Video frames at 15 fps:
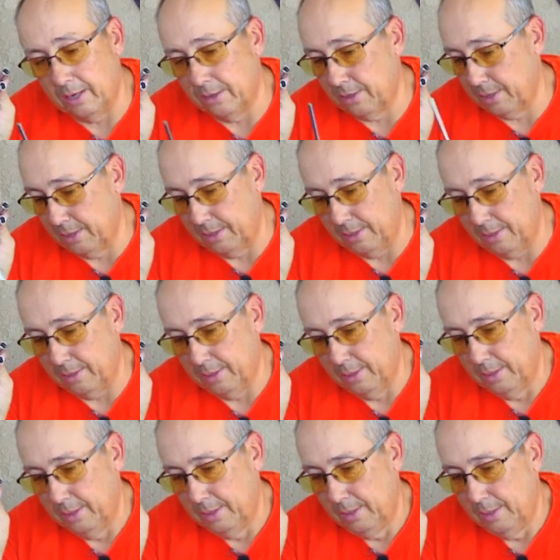There's
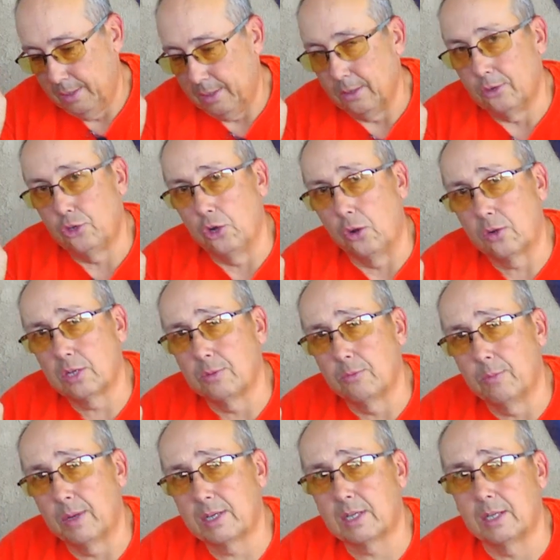jokes
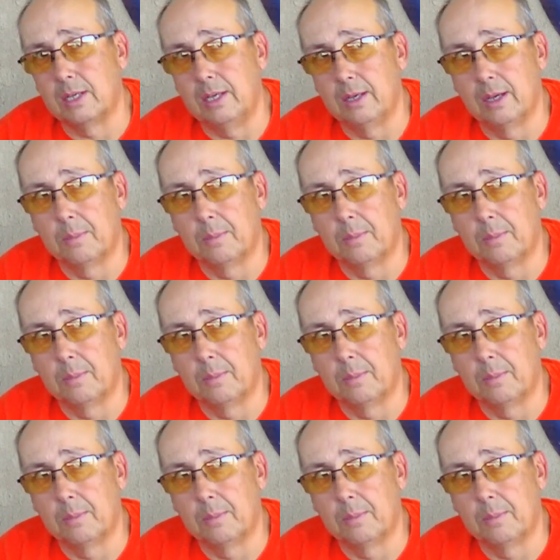amongst the